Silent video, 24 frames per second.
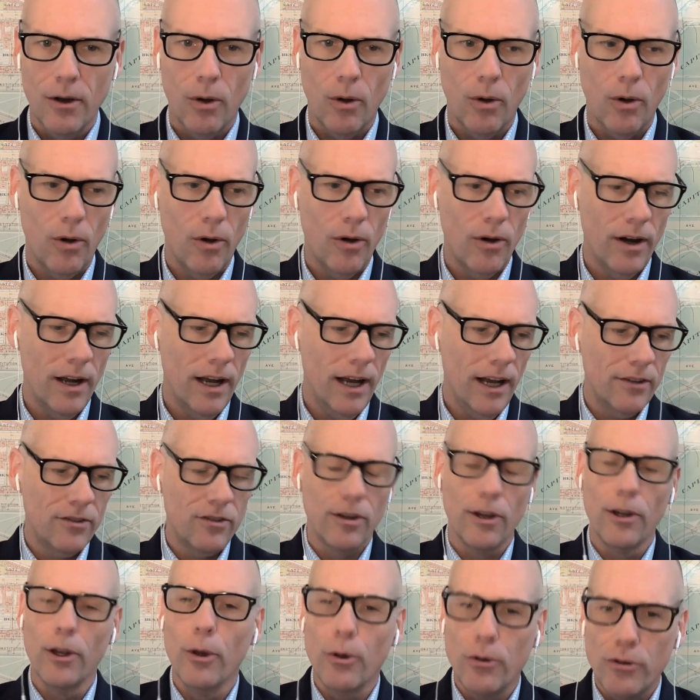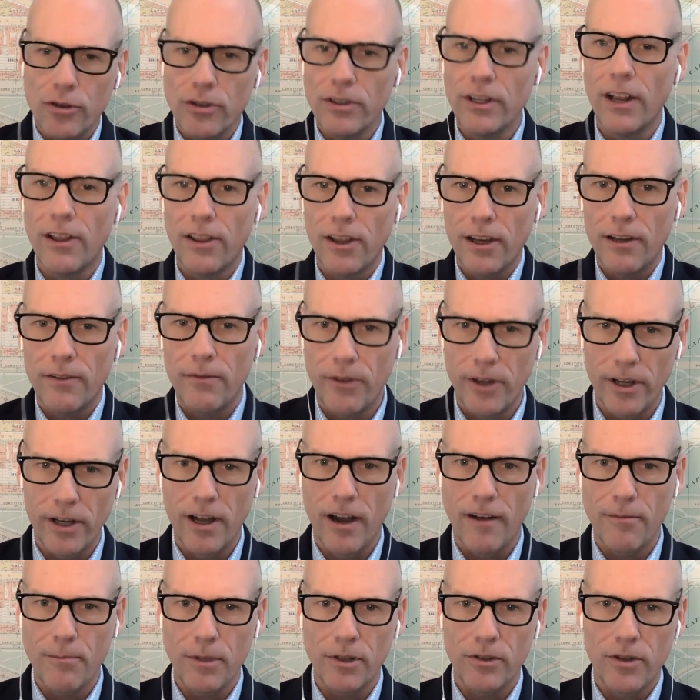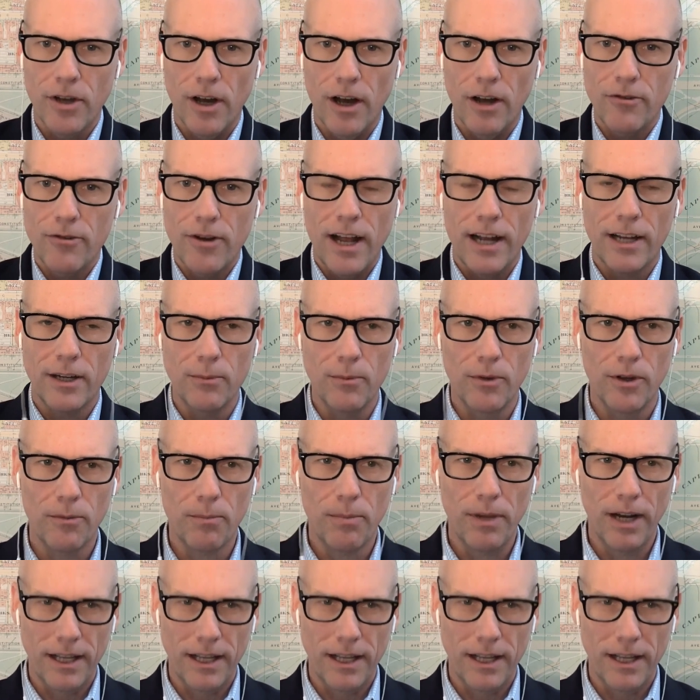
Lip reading: or solution that the government's contracting with.